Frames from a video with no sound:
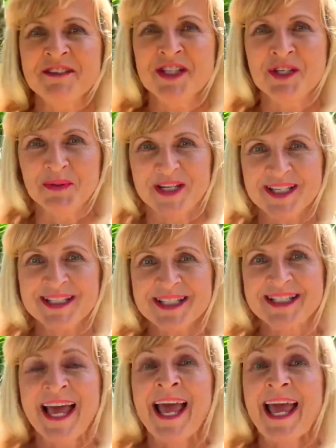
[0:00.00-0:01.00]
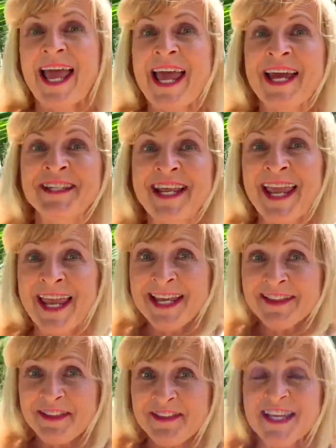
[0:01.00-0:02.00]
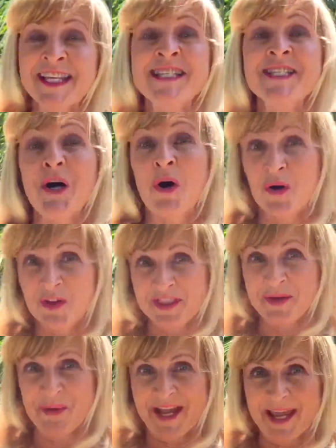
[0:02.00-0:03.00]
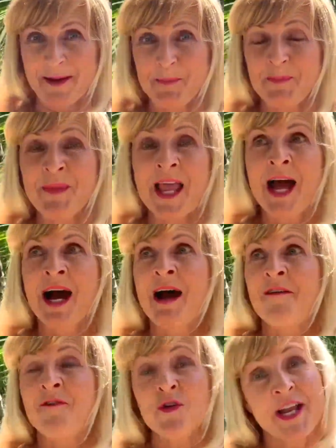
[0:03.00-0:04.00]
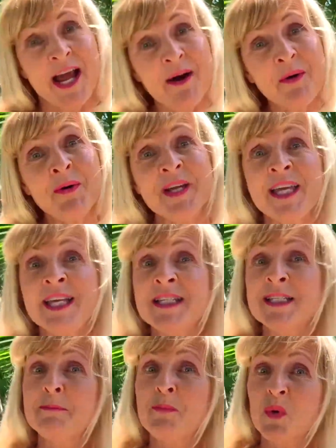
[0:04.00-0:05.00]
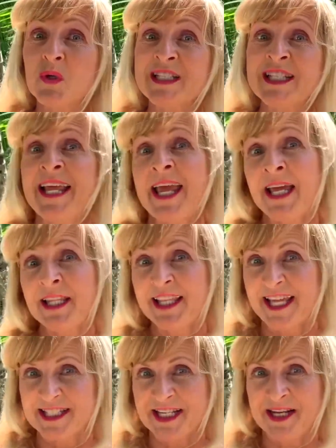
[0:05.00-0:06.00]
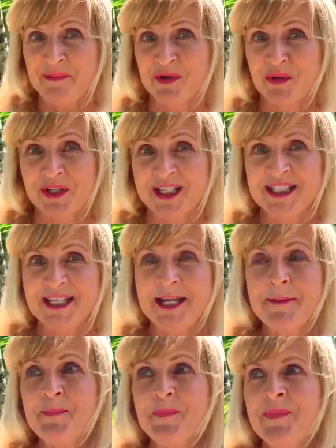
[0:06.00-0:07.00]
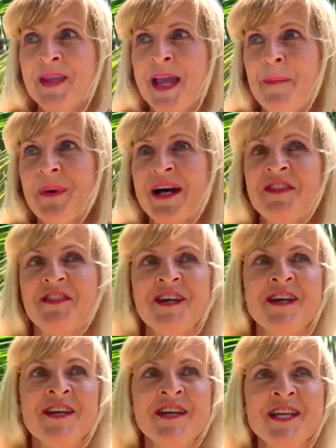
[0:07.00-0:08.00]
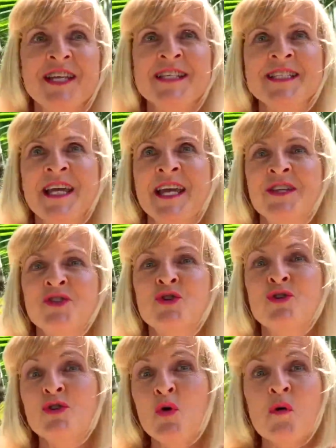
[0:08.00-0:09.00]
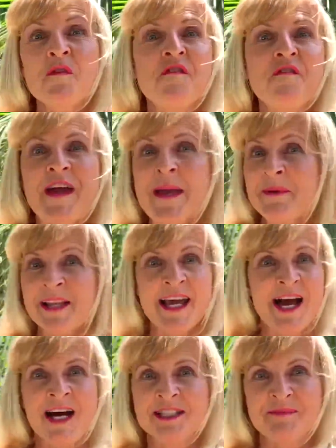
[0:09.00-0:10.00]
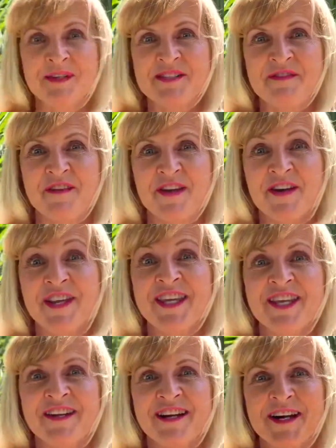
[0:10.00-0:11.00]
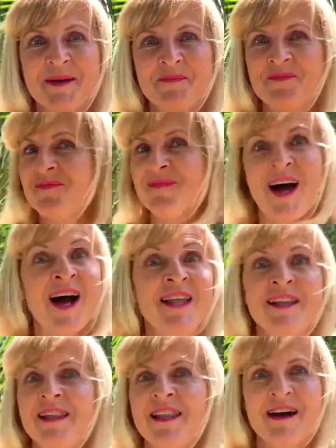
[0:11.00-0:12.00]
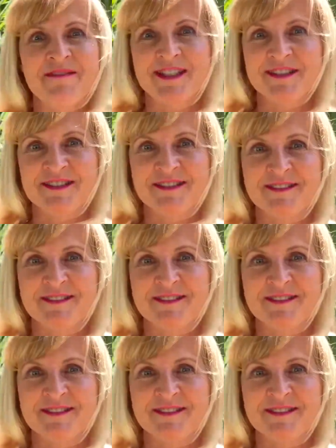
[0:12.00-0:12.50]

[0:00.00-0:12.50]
units and 8th is on the way. For now, it's mostly a lady community, but there is a true family atmosphere here. I love it.